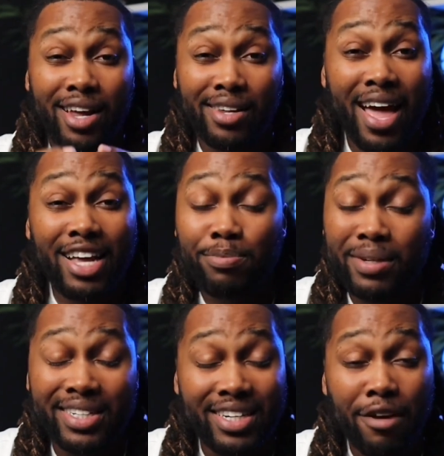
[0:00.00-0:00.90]
Now, last
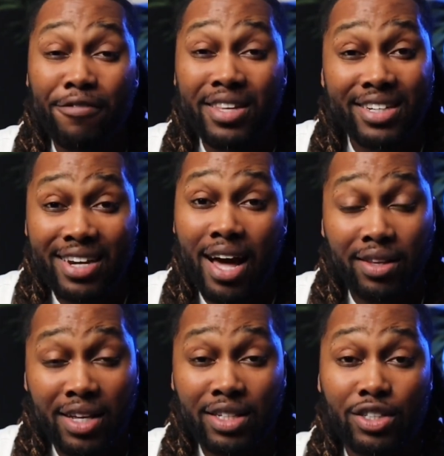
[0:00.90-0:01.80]
but definitely
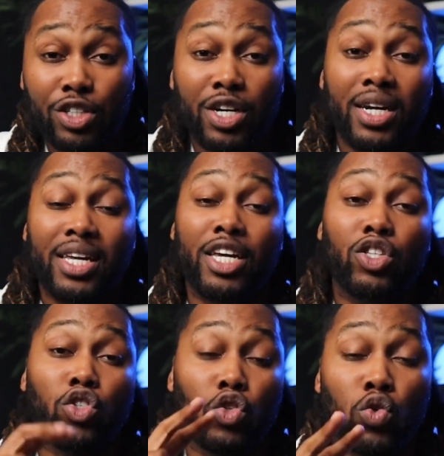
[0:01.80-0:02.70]
not least, you're going to
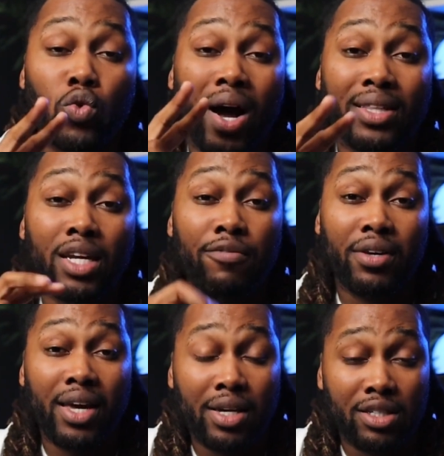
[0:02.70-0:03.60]
get 2
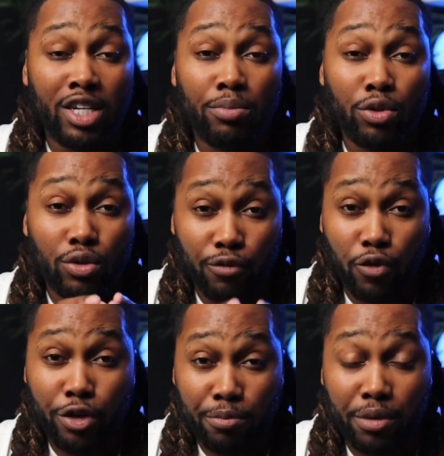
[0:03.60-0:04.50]
identification numbers
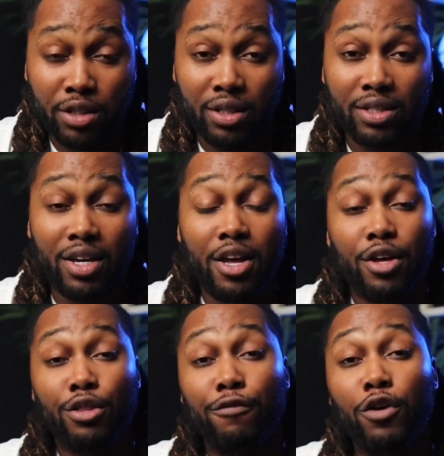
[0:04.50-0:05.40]
for your business.
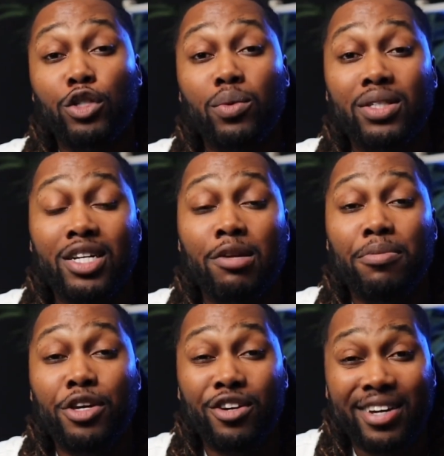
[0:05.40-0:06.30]
The first one is going
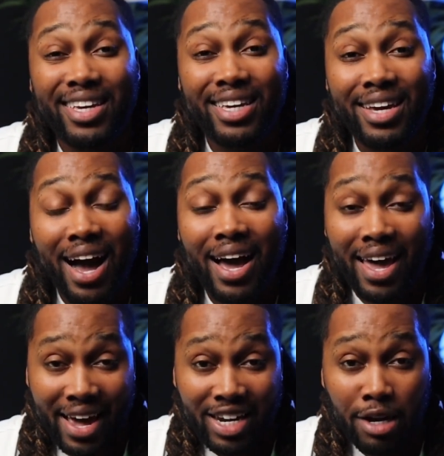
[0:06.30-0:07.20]
to be your
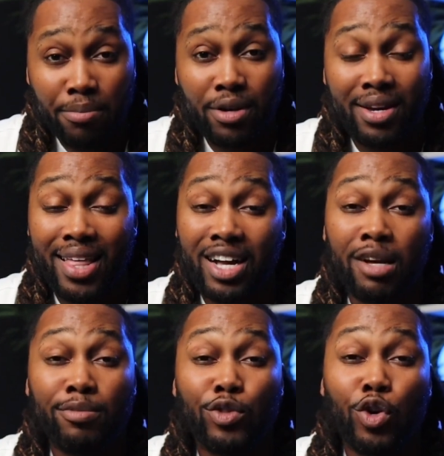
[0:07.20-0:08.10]
EIN number, and that
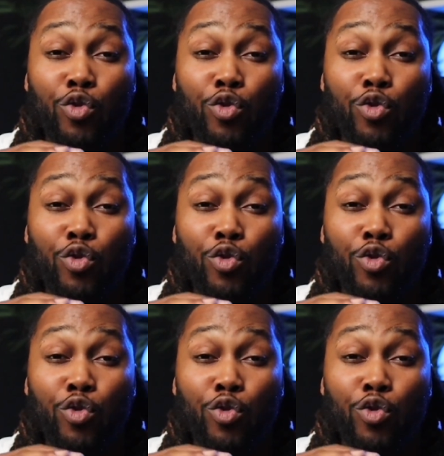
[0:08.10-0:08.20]
comes